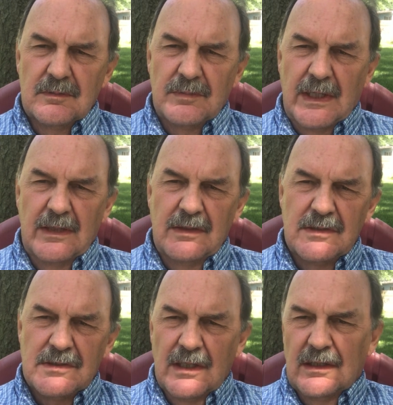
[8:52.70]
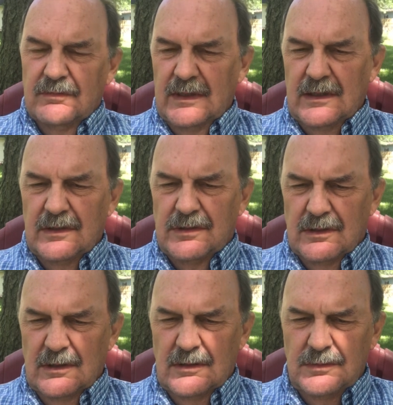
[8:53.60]
by these elevated
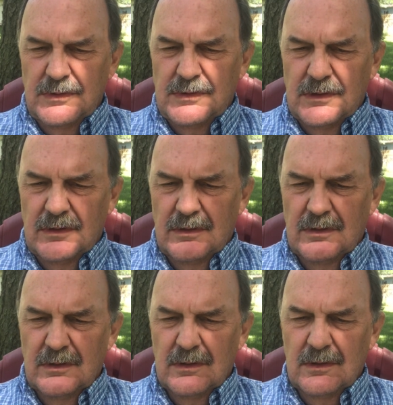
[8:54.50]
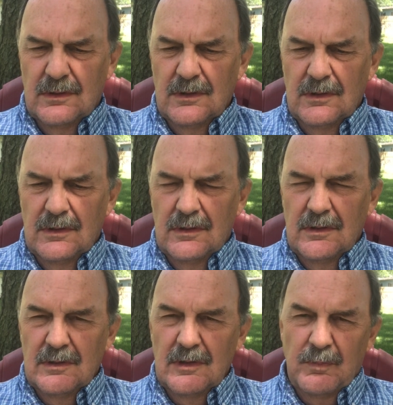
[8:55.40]
terms.
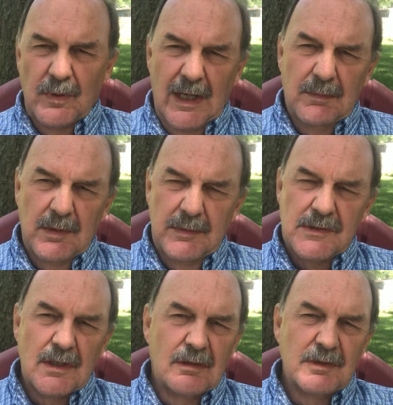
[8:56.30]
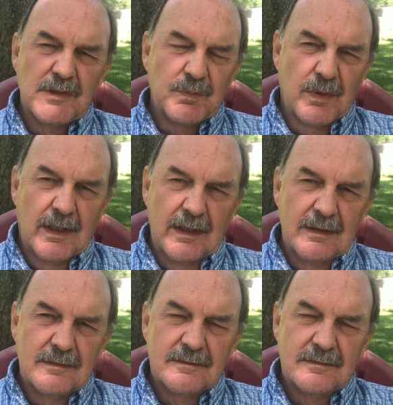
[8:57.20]
The problem is always pride,